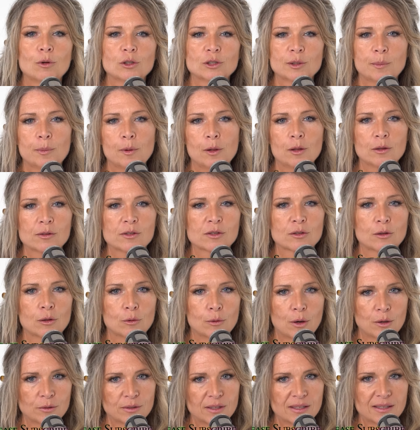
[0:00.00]
Multiple
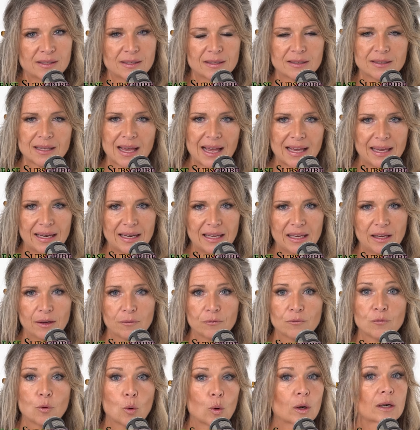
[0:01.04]
Sclerosis Society,
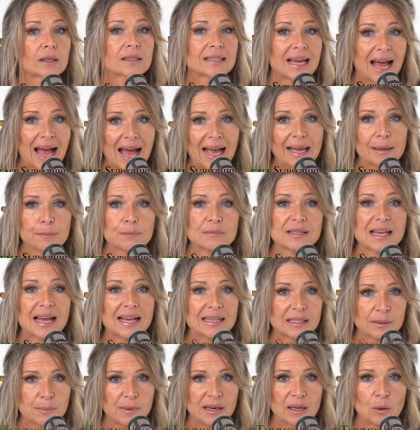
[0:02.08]
four times
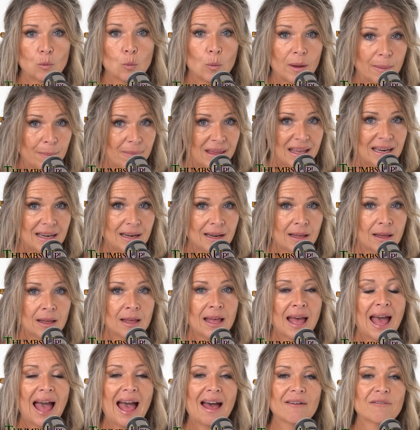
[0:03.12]
as many women
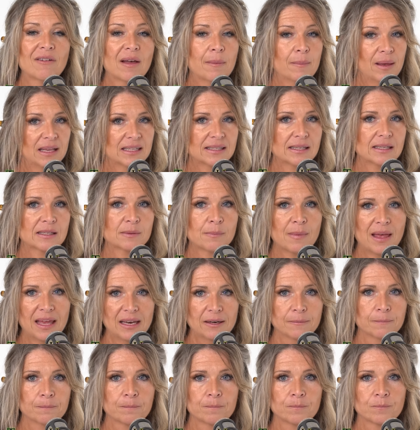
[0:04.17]
have MS as
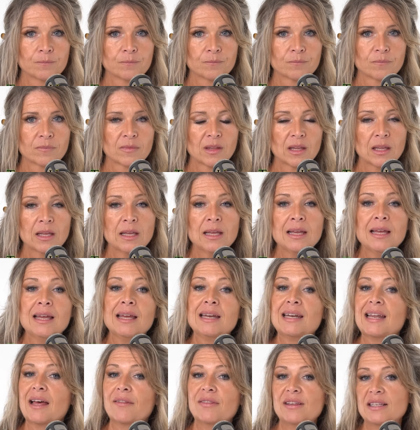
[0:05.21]
men.
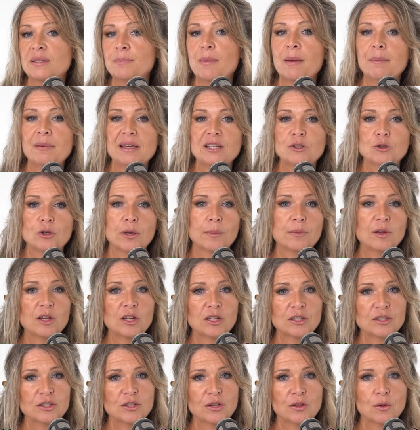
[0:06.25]
Now, this may be
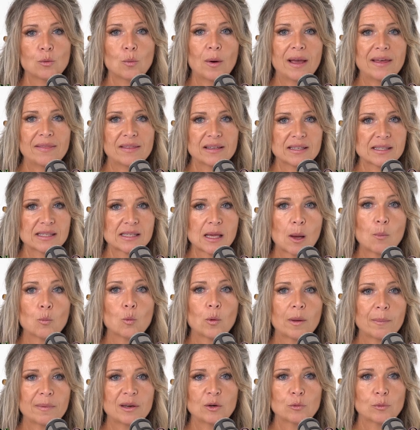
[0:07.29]
attributed to the way that some
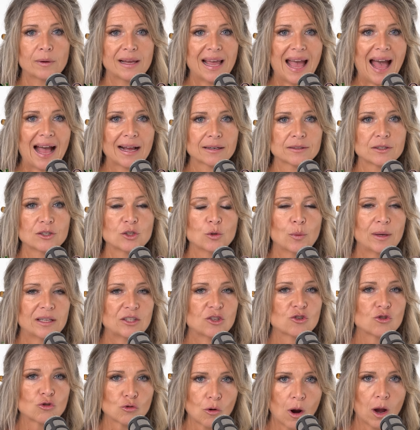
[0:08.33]
women react to a
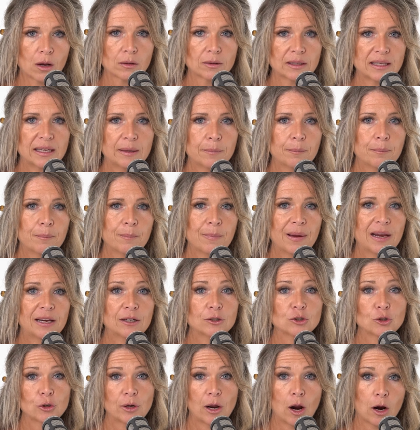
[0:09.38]
strongly
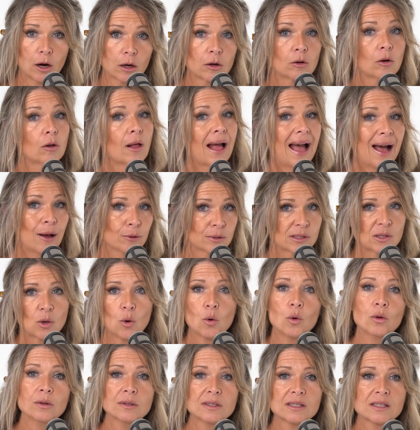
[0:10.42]
patriarchal
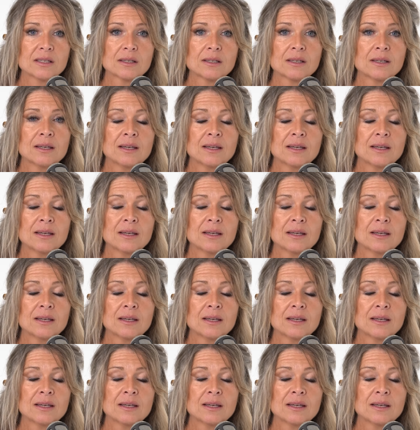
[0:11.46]
household.